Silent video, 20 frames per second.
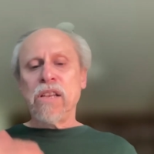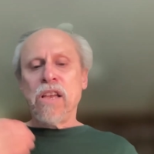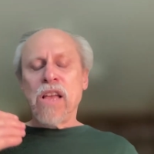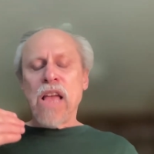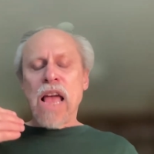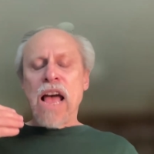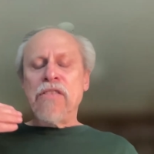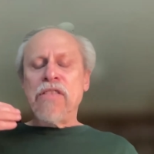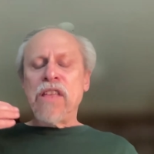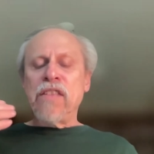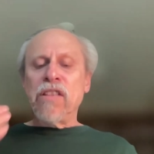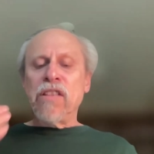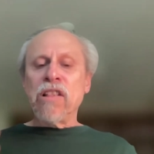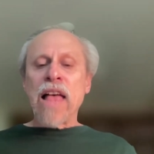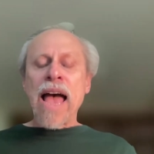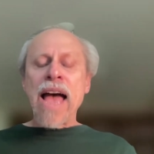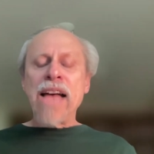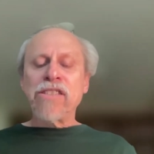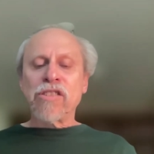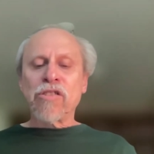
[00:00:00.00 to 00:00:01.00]
And then the
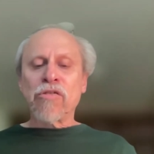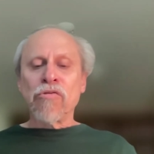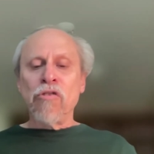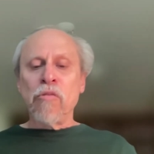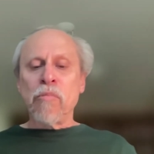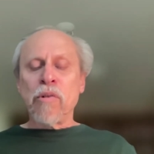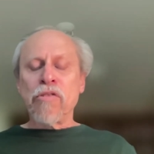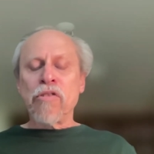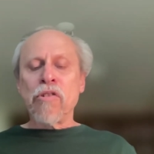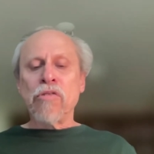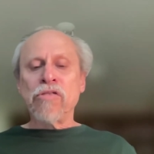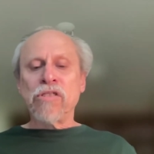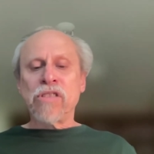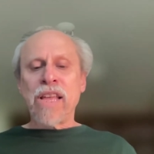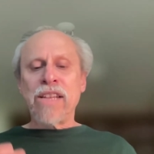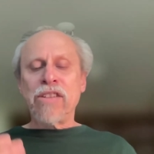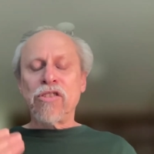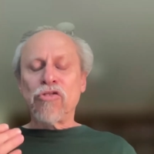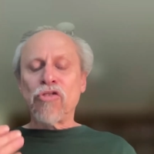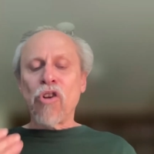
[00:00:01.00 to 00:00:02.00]
last group are those
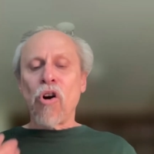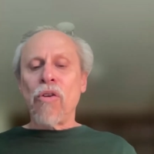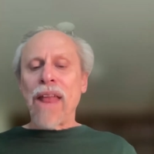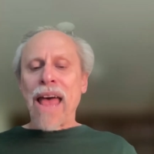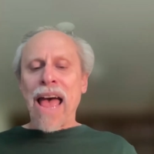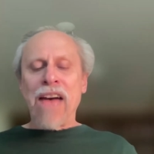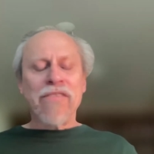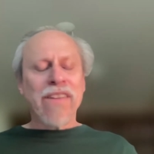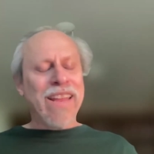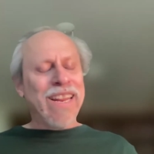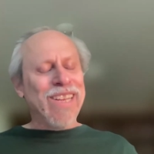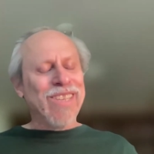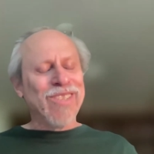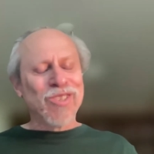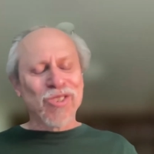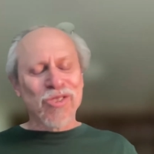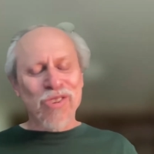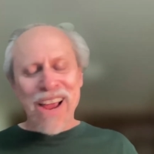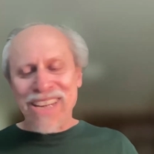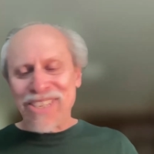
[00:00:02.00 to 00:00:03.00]
that don't have any
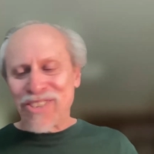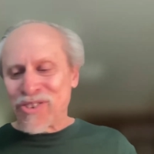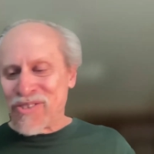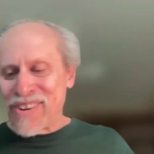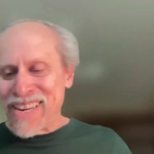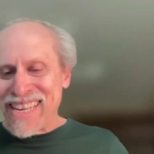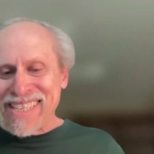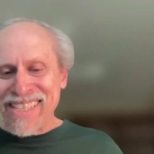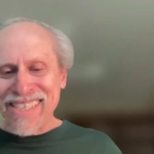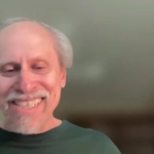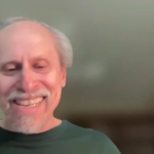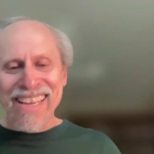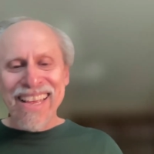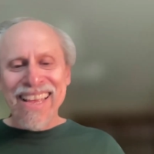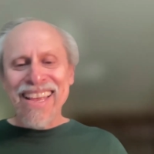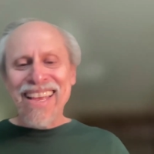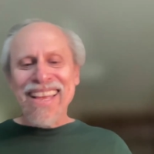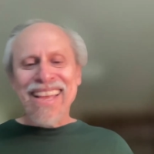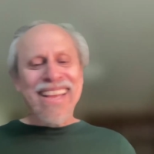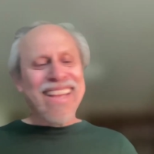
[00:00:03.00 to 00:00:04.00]
treasuries.
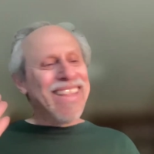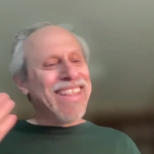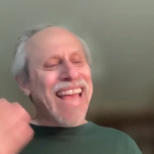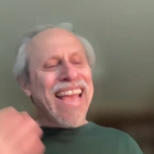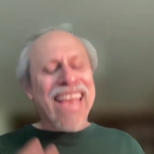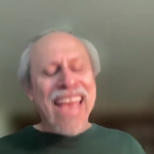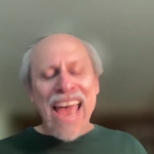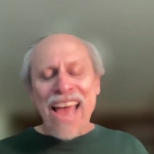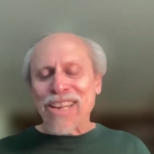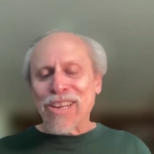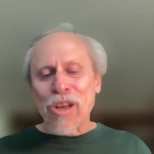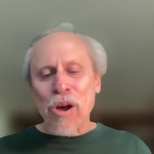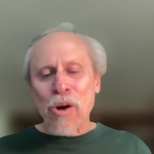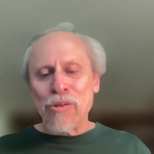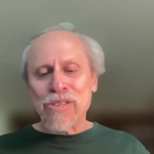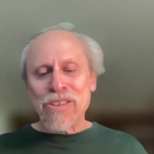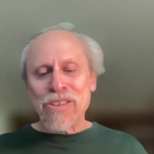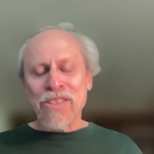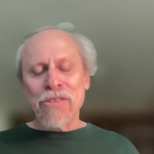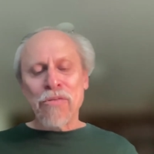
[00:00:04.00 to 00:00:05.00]
They can't go
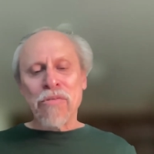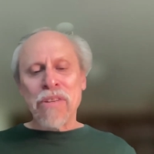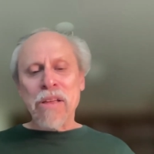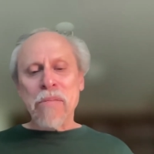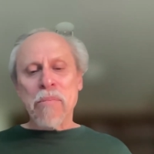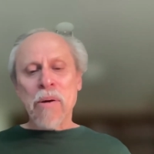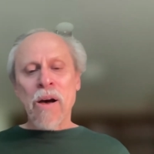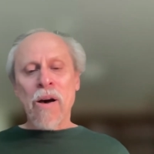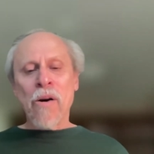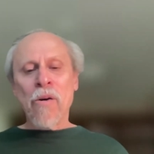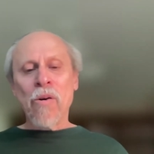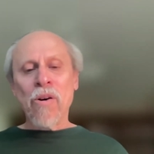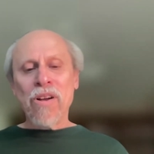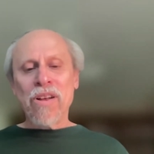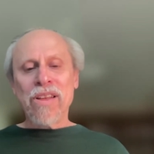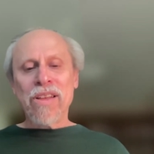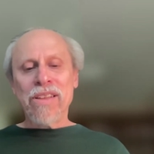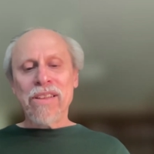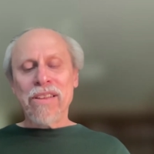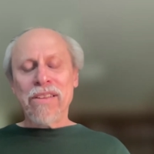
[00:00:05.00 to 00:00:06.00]
to the repo,
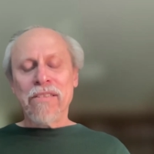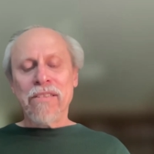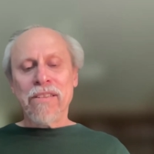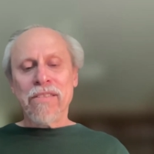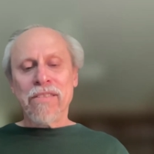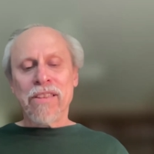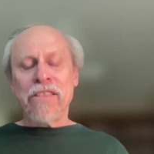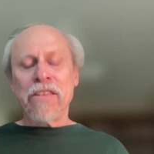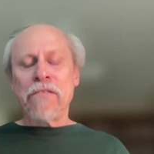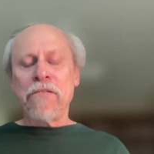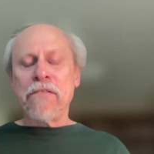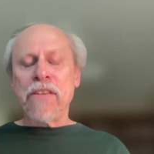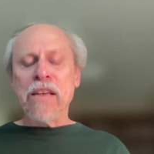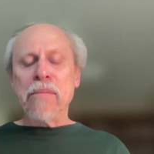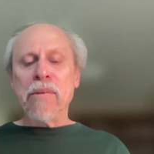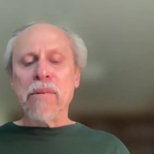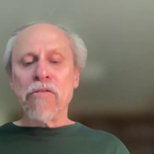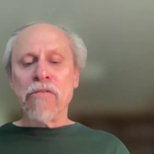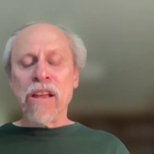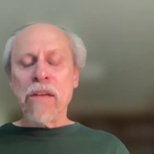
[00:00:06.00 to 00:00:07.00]
to the
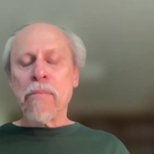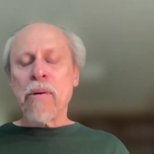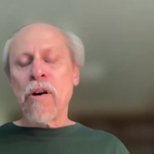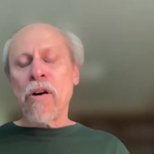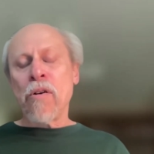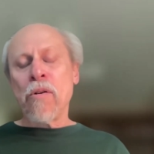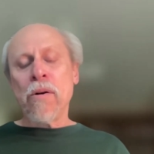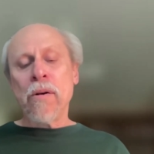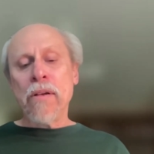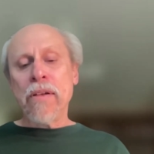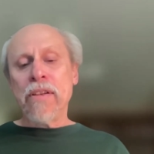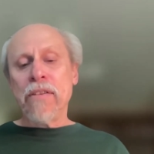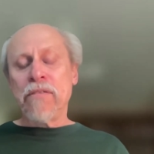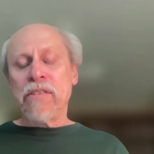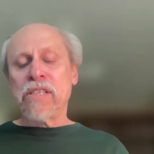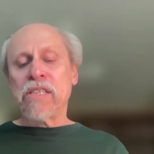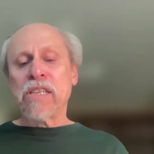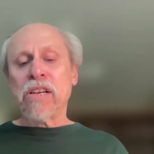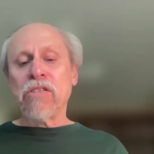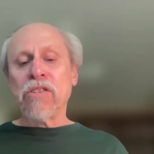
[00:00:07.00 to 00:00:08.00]
FEMA repo
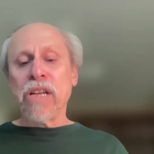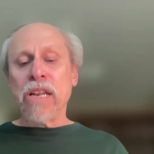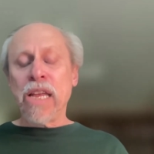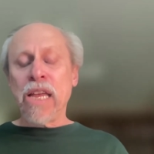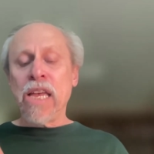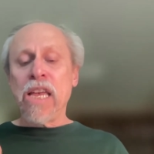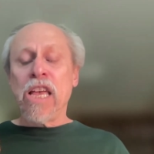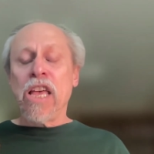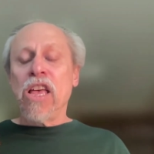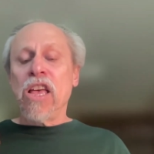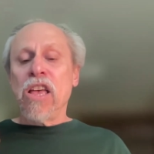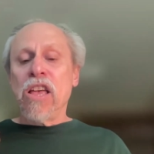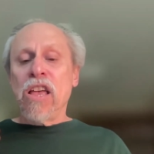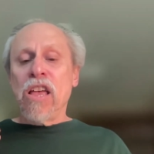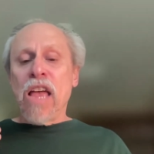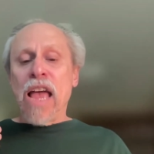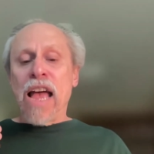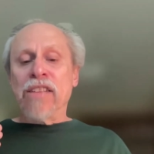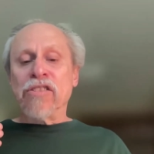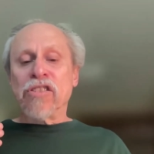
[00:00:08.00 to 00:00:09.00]
facility.
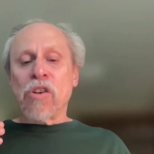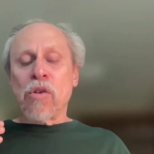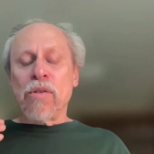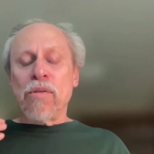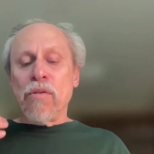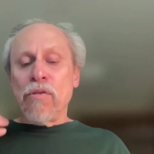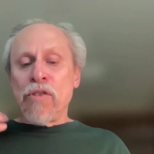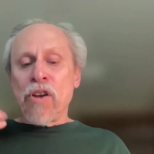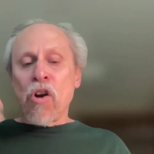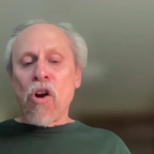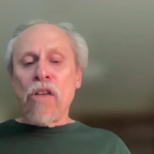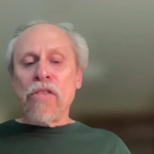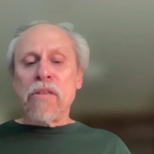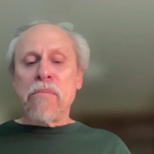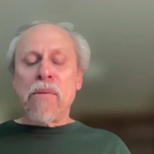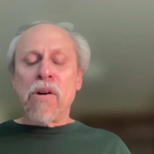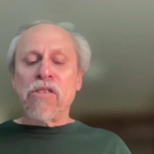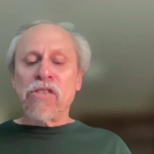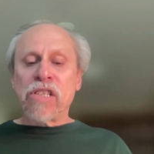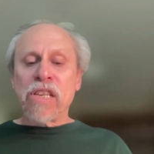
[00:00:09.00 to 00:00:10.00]
And so they're on the
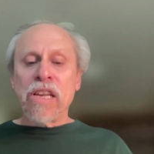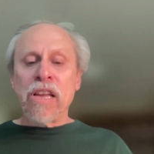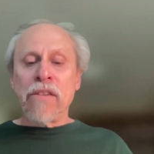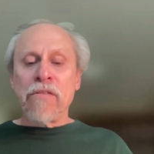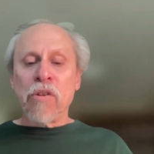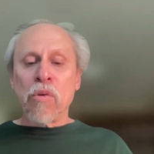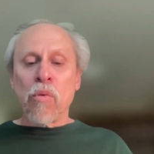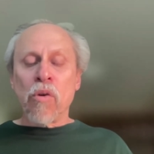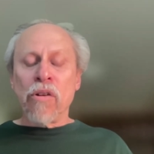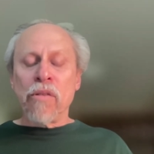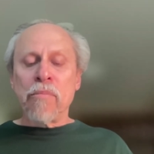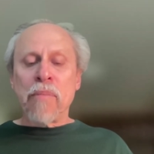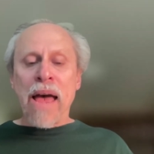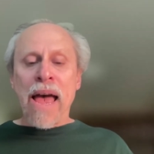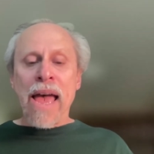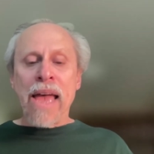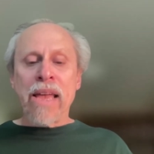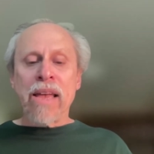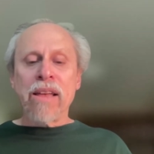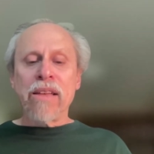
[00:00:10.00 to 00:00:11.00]
mercy of the World
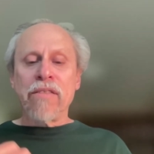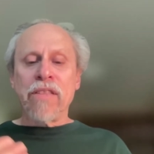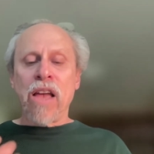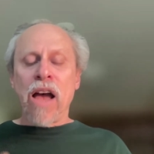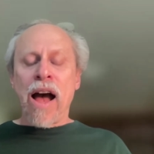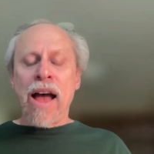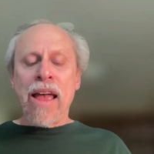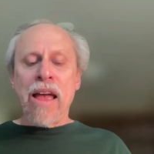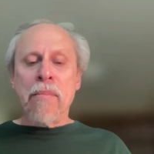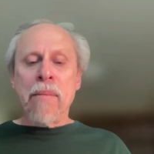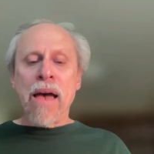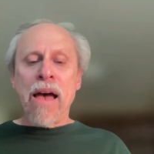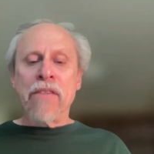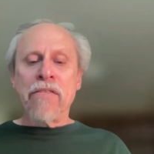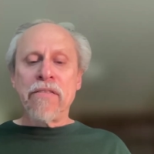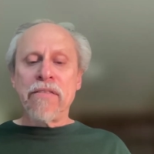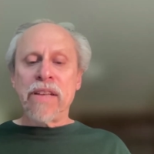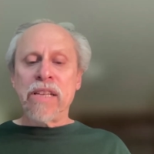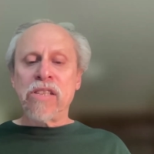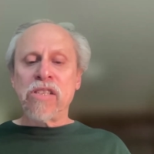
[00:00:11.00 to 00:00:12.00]
Bank, the
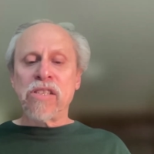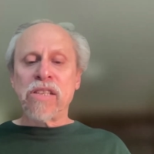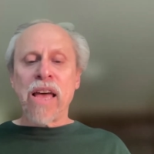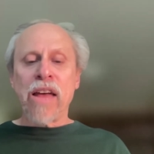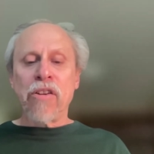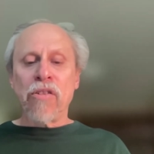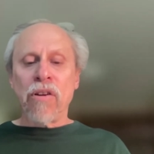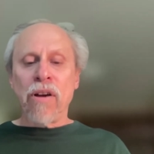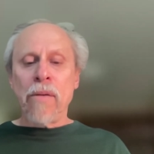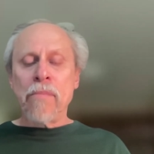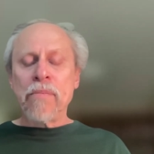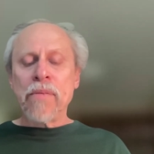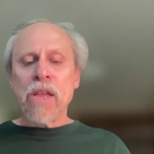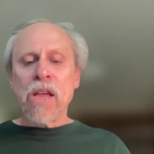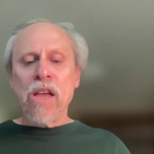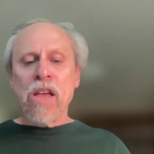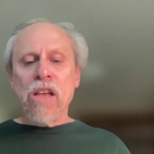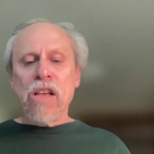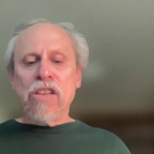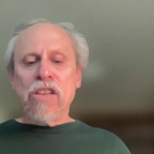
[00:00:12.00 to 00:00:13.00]
IMF, etc.
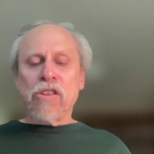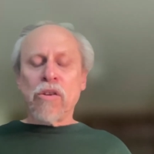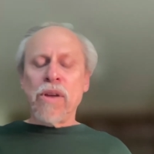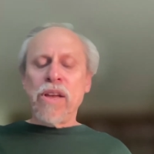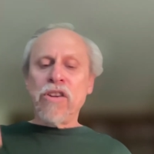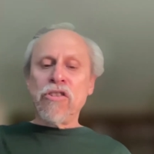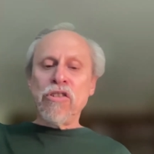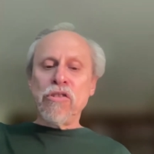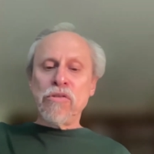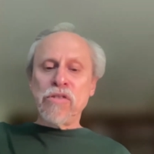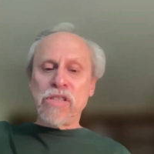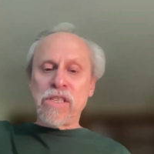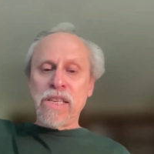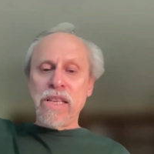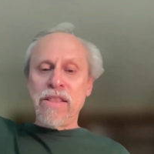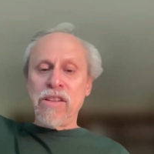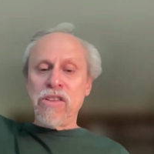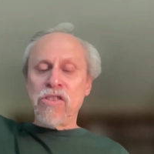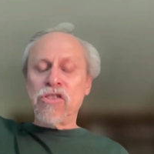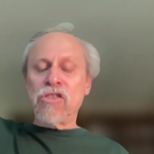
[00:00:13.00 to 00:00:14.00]
So here you see
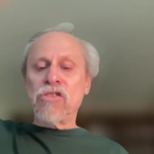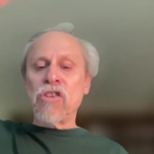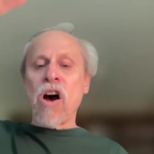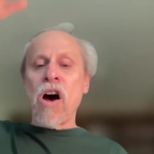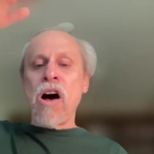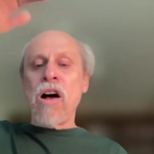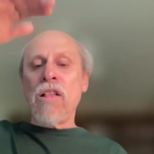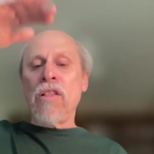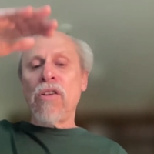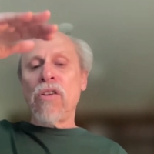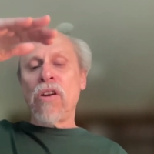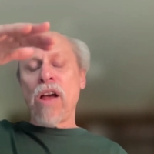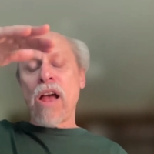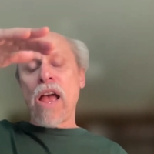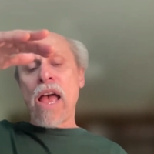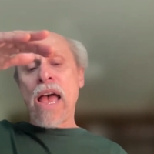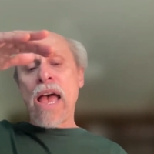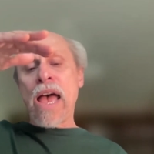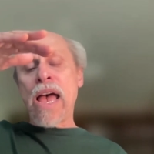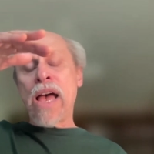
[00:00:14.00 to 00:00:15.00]
the dollar
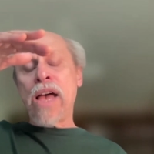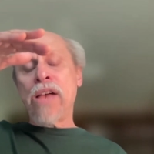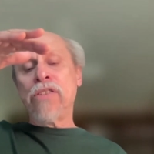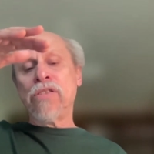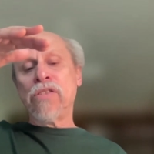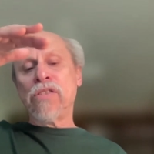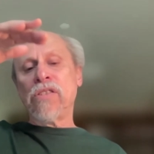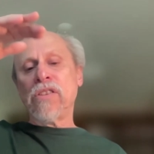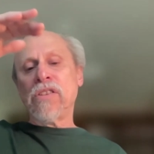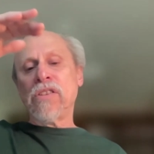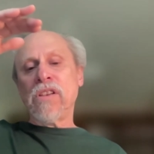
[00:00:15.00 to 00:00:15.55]
as